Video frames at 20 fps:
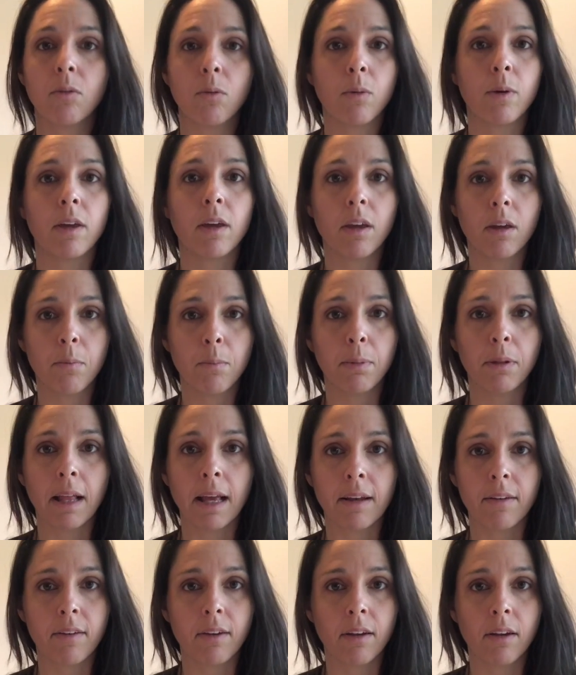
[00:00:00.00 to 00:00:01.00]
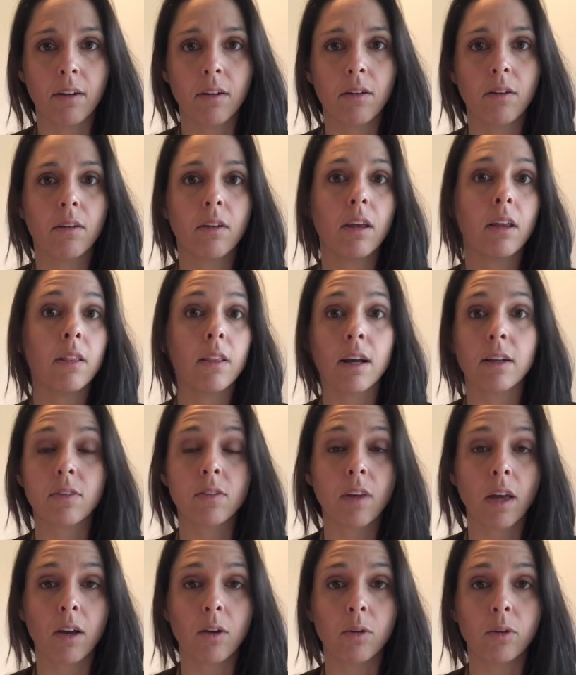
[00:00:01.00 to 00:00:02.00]
we implanted in that
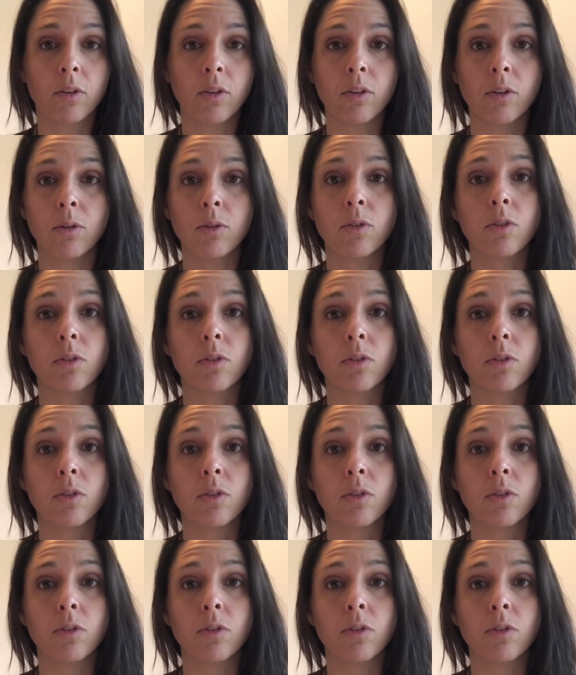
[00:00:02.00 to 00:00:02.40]
cycle too.